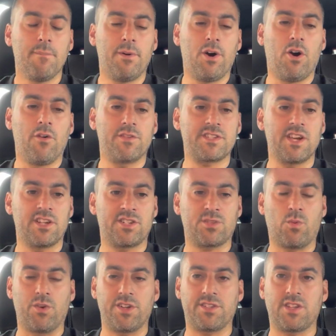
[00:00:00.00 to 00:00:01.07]
But obviously I
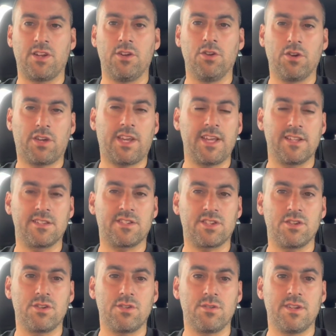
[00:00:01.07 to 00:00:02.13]
just wanted to look
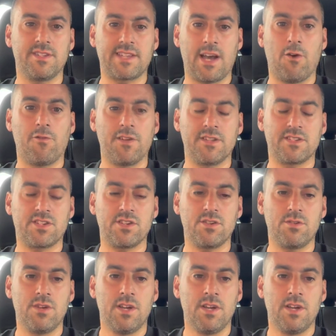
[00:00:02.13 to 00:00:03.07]
into and delve into